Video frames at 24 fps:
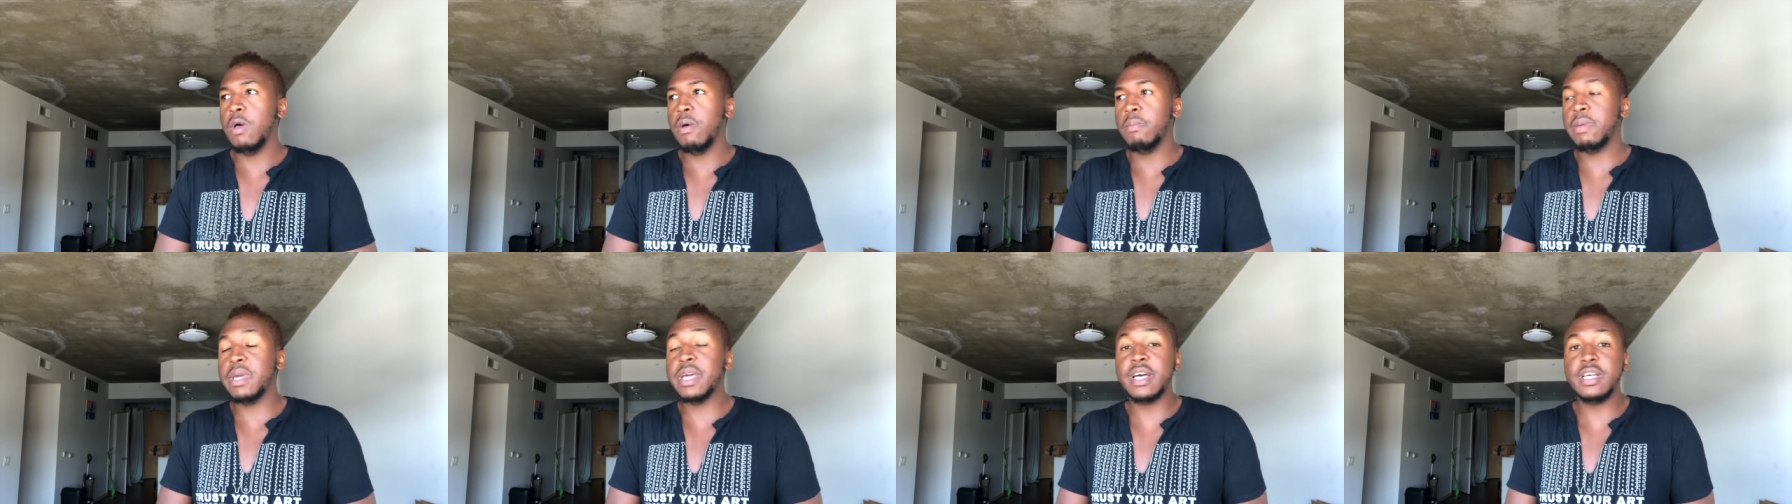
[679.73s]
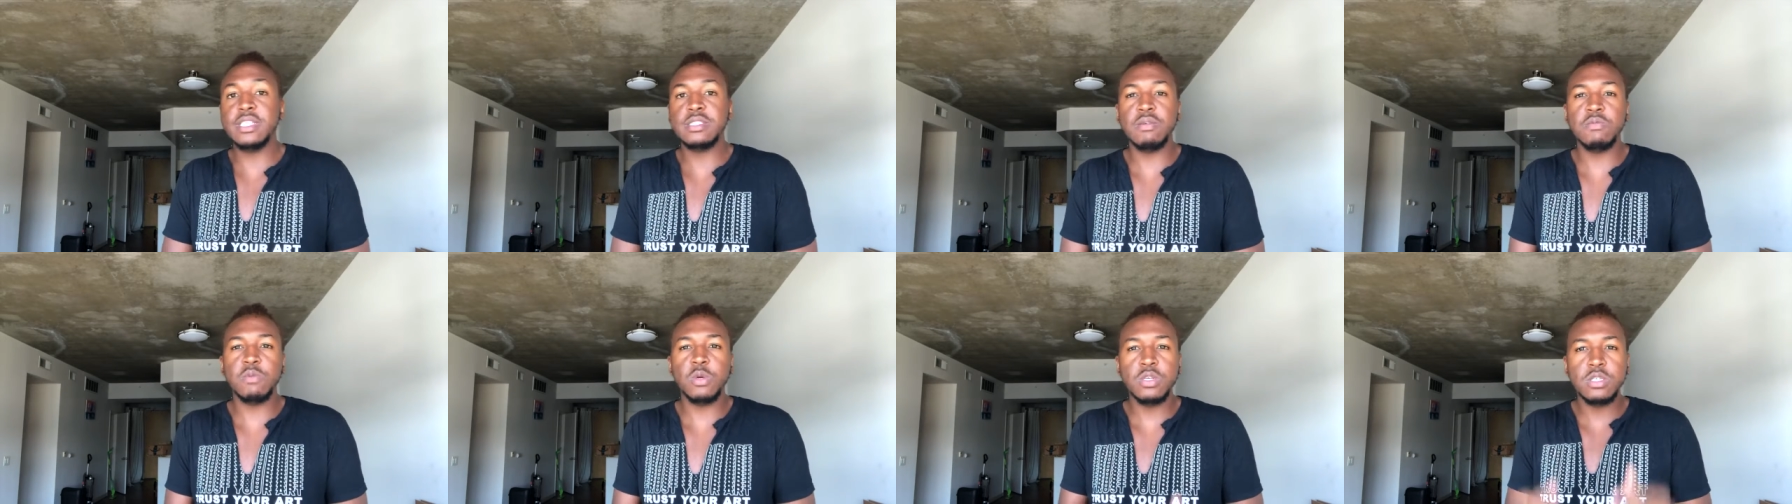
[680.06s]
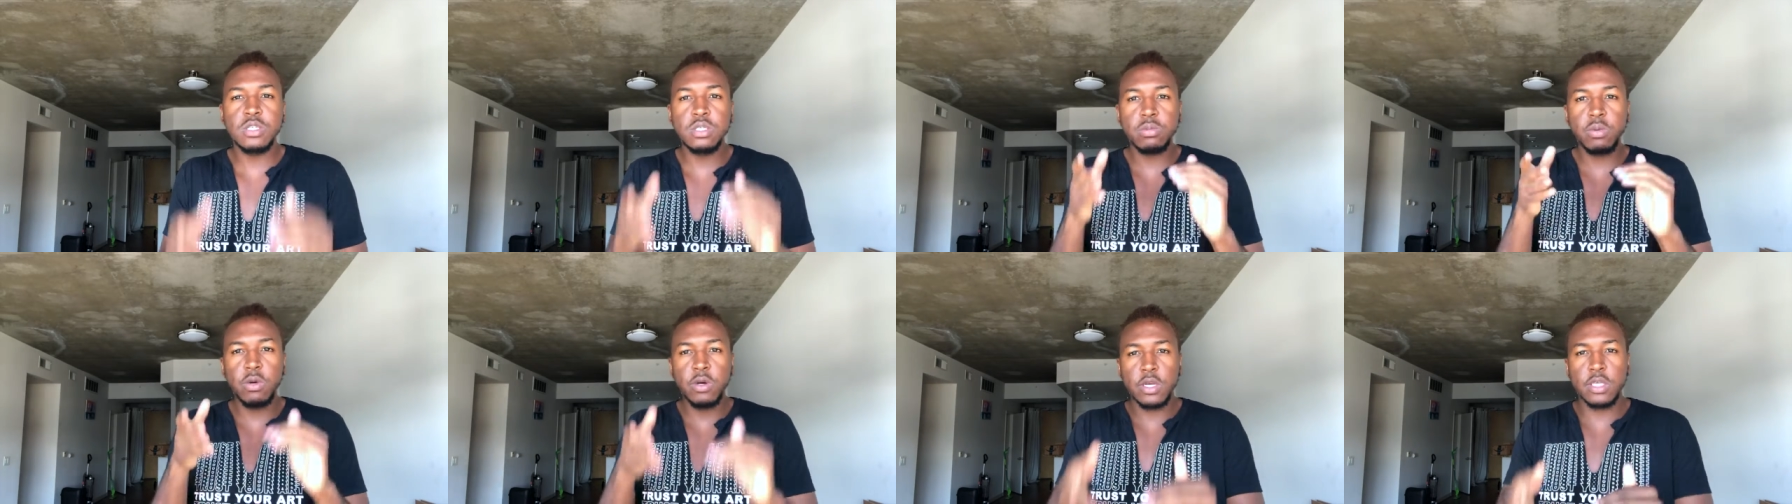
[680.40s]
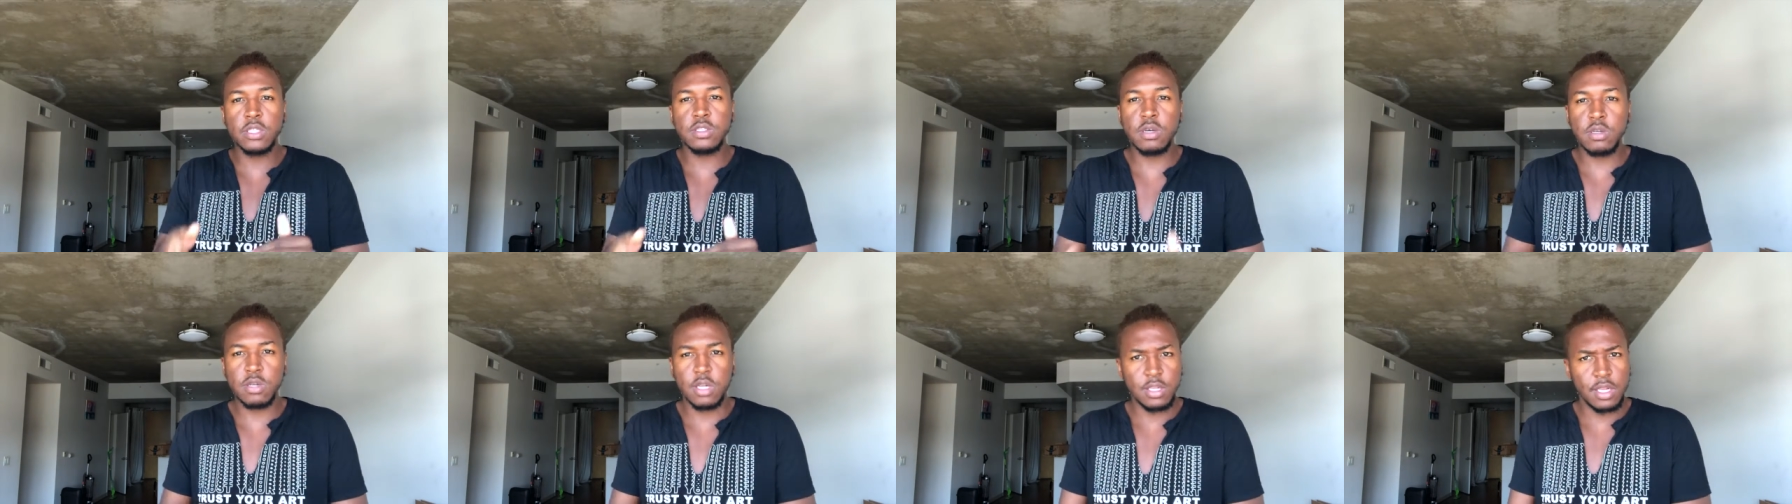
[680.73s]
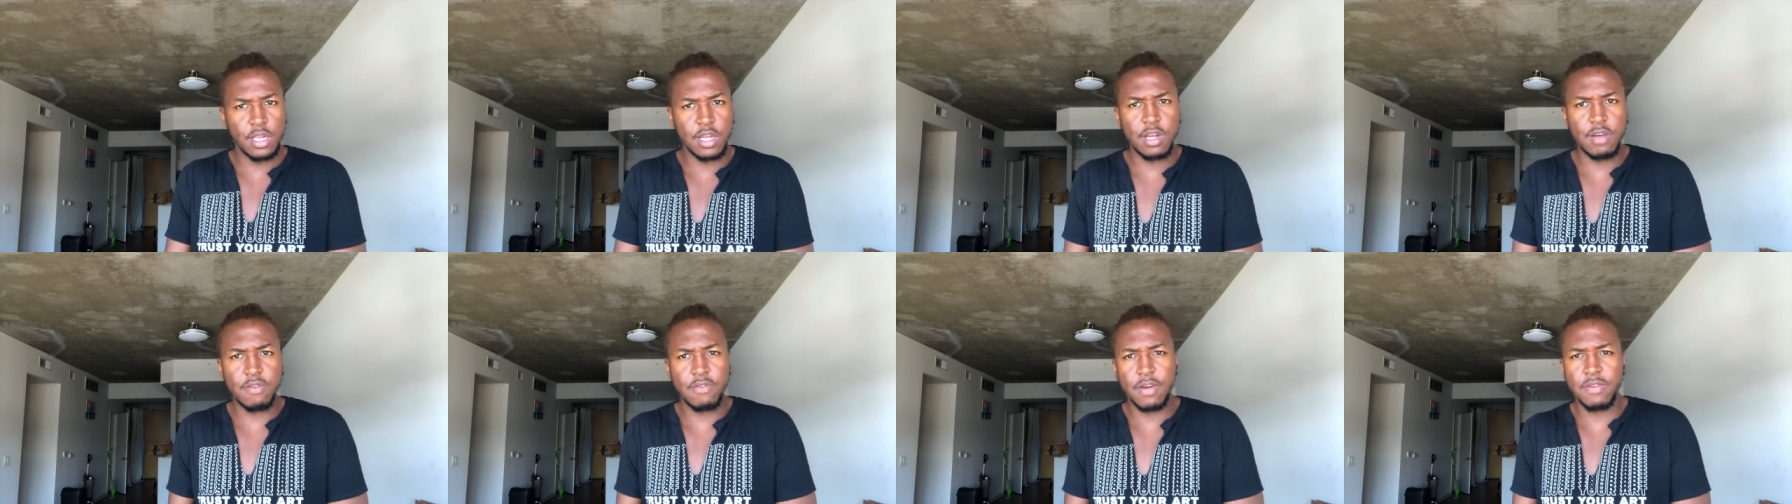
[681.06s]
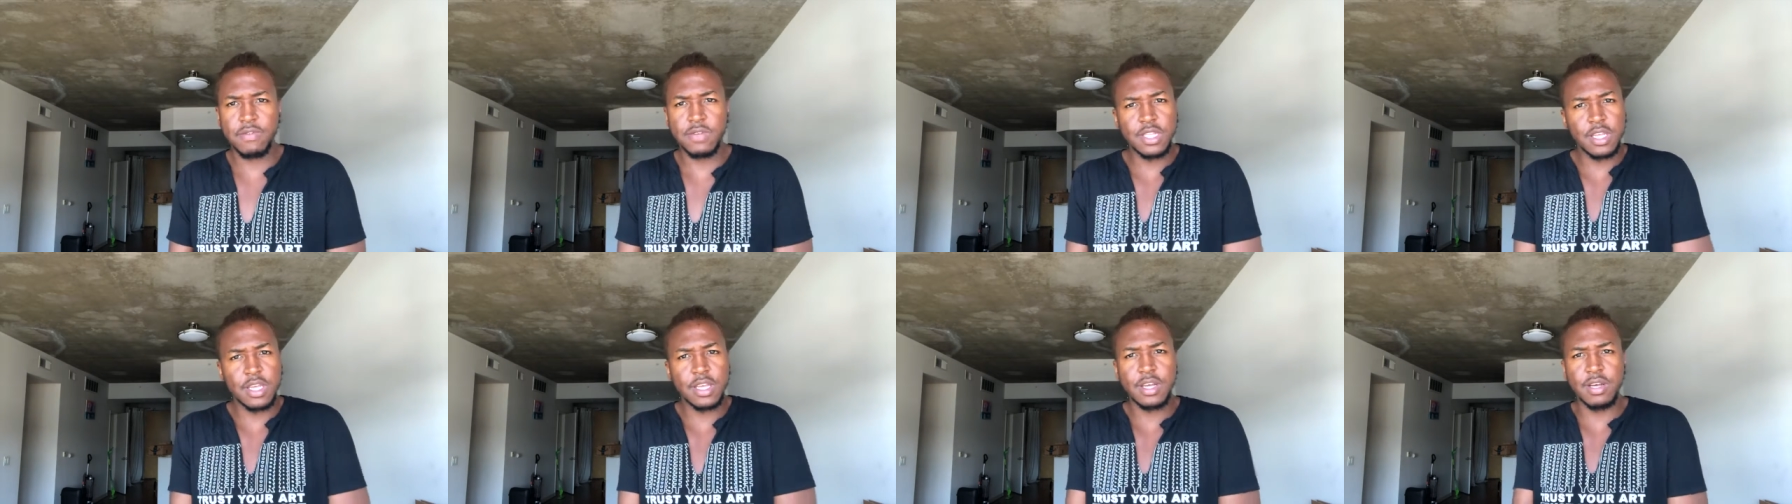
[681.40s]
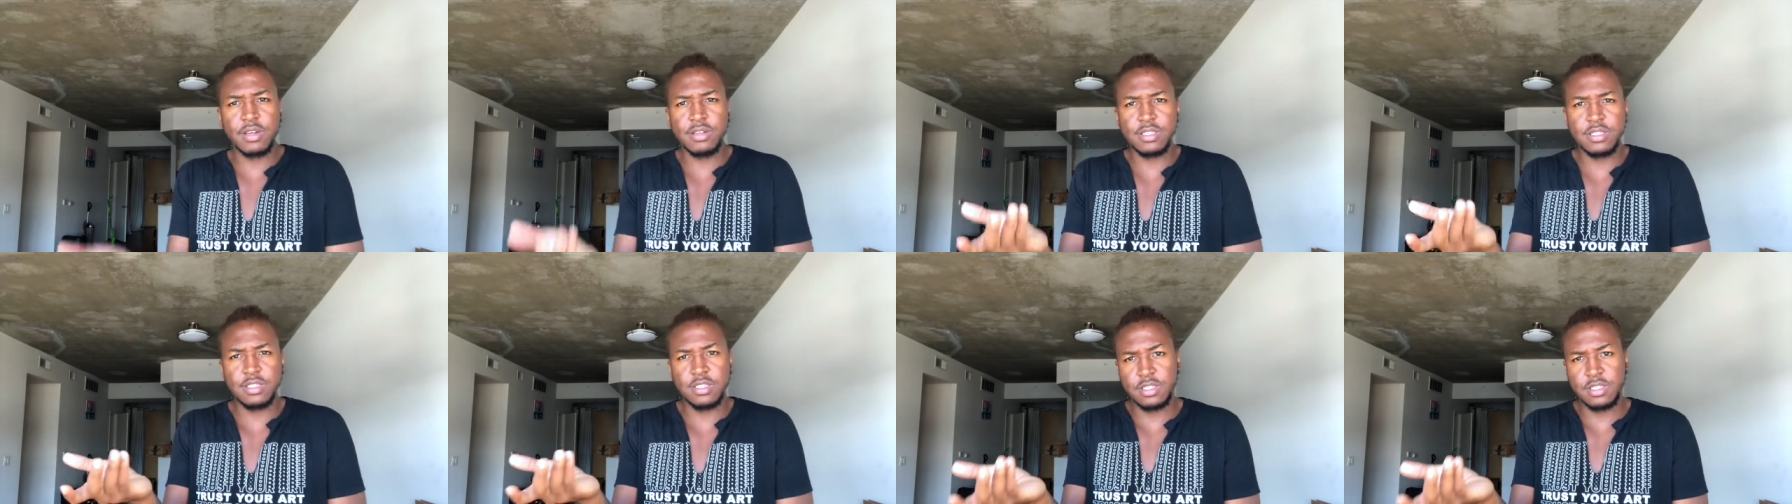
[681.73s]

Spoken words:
because if you just focus on the love, everything else